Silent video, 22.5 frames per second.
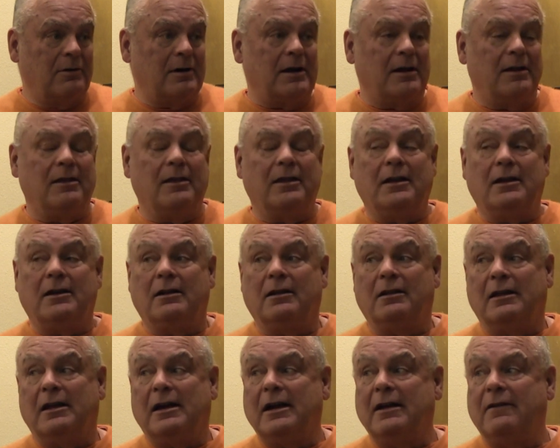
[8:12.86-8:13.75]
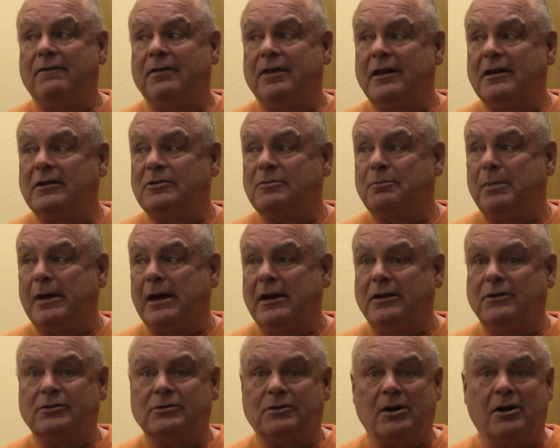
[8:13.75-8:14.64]
rather than a life that's
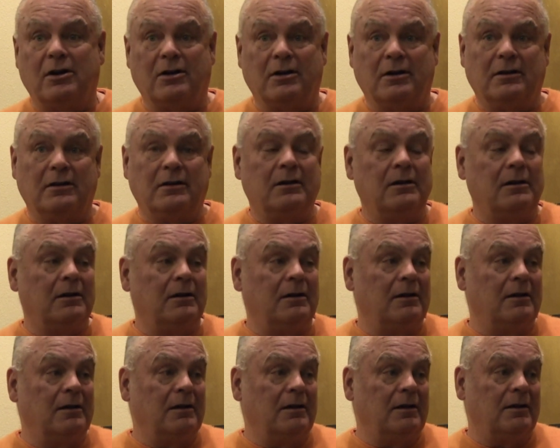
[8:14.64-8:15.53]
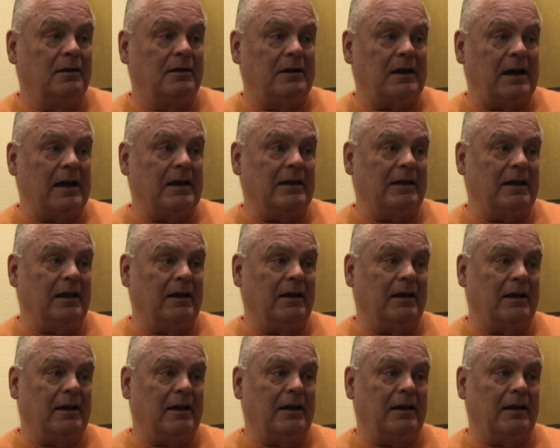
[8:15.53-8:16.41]
based on
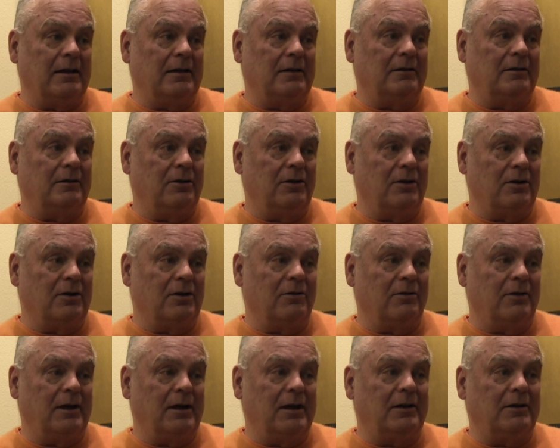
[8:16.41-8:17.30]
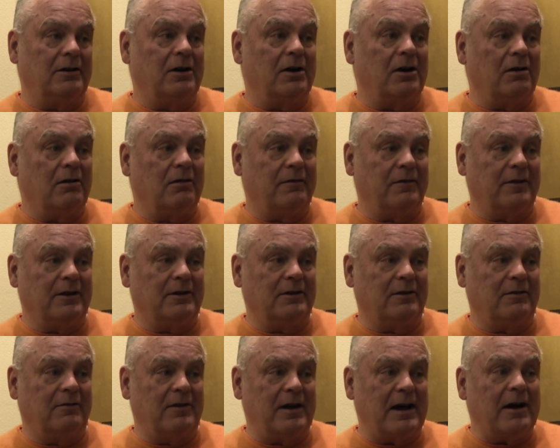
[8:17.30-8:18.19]
taking and, engulf
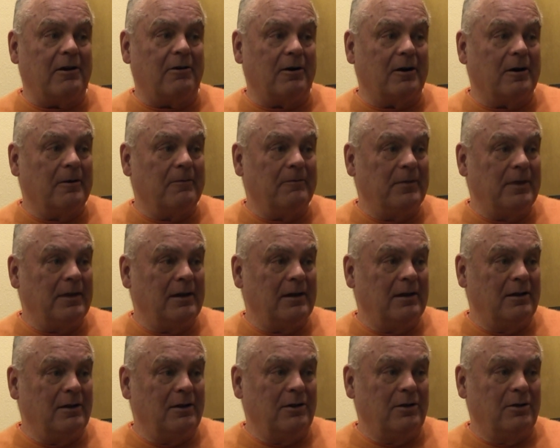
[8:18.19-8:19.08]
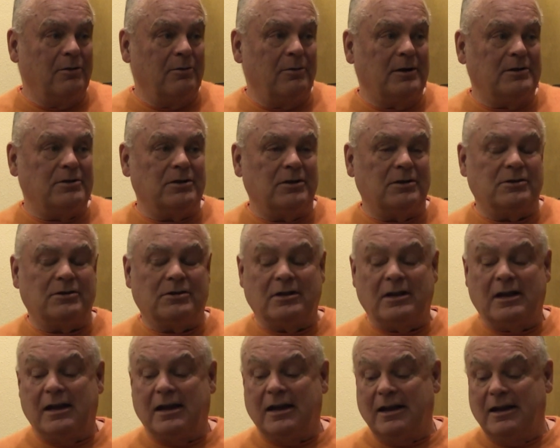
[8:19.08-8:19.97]
and devour, which
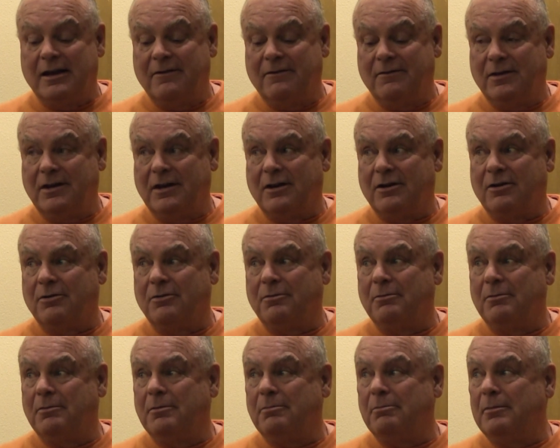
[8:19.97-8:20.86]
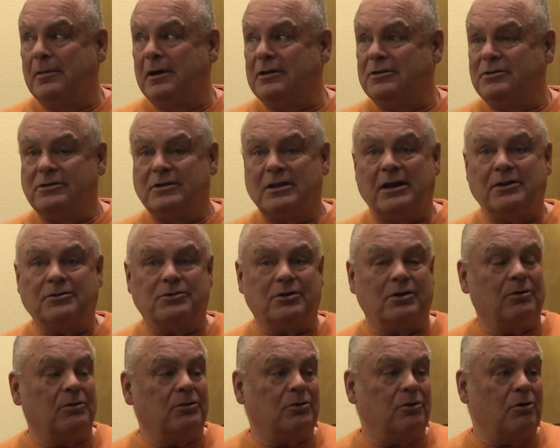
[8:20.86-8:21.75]
is the,
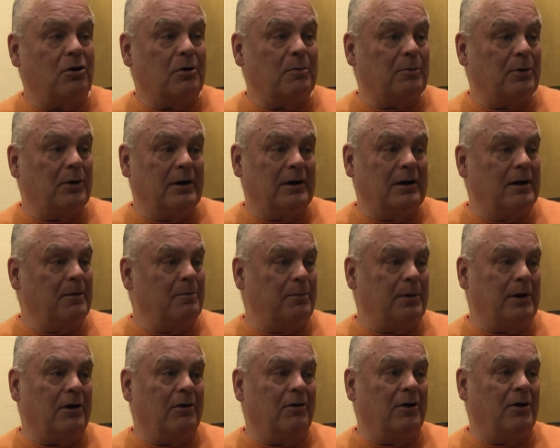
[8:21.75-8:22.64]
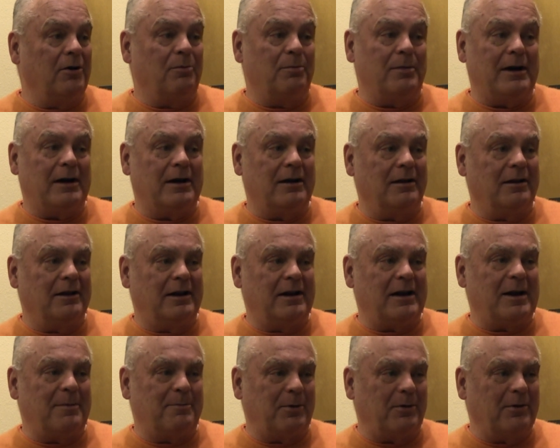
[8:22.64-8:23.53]
essential corporate imperial model
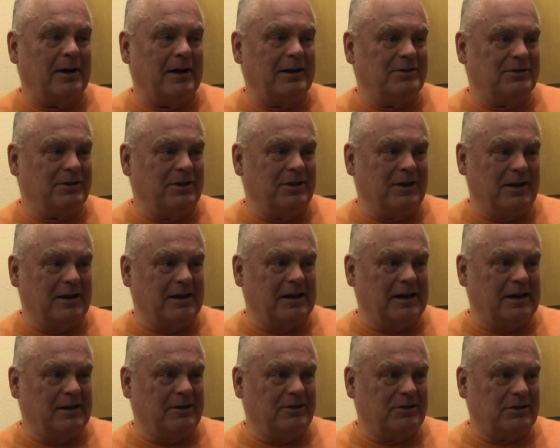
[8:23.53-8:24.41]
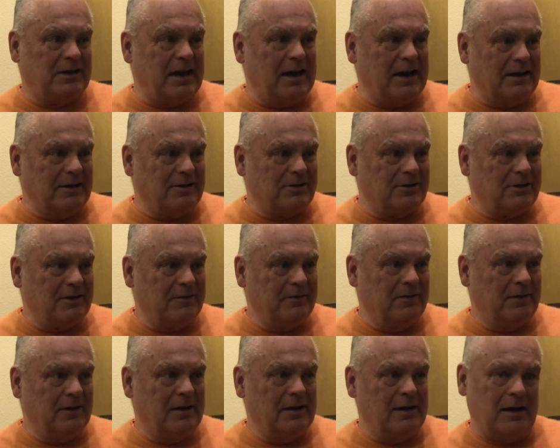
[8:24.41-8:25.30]
that operates in the United States
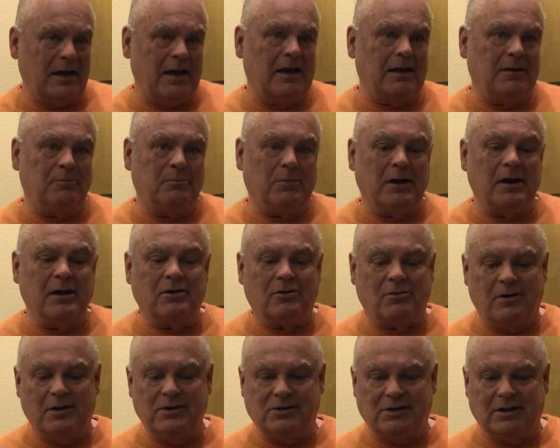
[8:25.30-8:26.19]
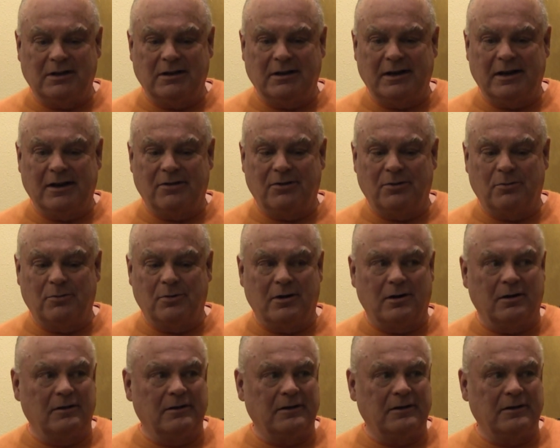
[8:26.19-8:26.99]
and increasingly in the